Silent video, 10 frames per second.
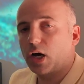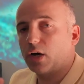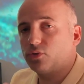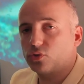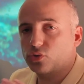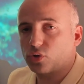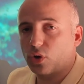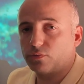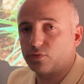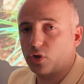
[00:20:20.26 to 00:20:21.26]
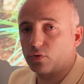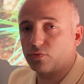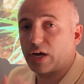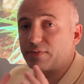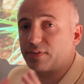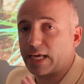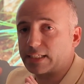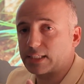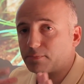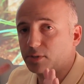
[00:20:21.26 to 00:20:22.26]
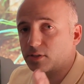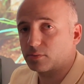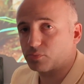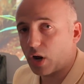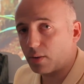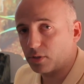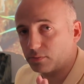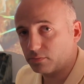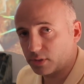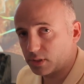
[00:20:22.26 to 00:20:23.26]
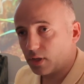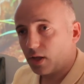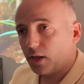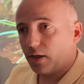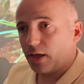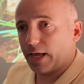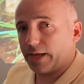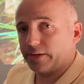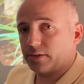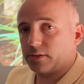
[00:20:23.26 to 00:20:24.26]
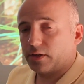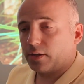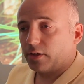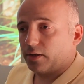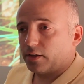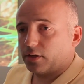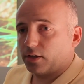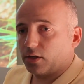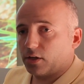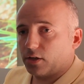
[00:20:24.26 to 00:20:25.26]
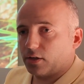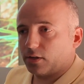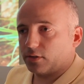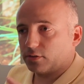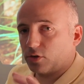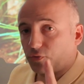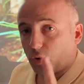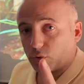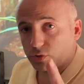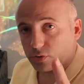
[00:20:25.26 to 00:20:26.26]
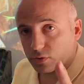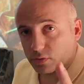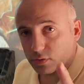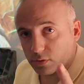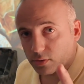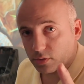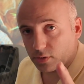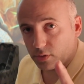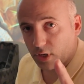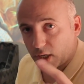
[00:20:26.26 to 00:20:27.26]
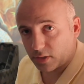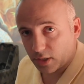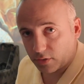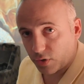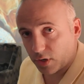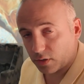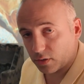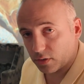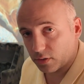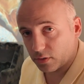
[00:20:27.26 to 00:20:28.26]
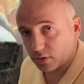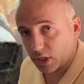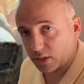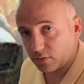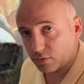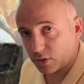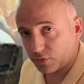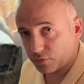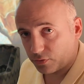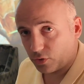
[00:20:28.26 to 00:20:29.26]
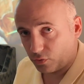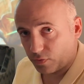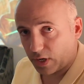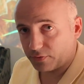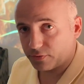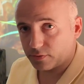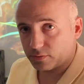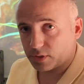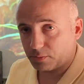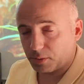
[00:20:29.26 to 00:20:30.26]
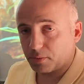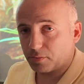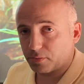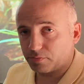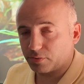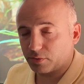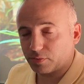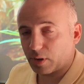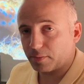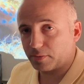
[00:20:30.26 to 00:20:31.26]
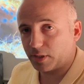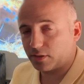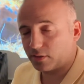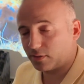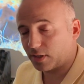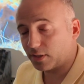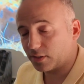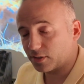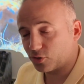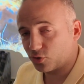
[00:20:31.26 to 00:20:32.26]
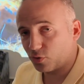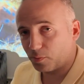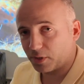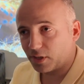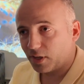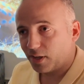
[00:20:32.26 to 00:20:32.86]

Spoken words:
how you solved your wife acceptance problems. And of course, not getting rid of your wife. Some people will probably tell it as a joke, but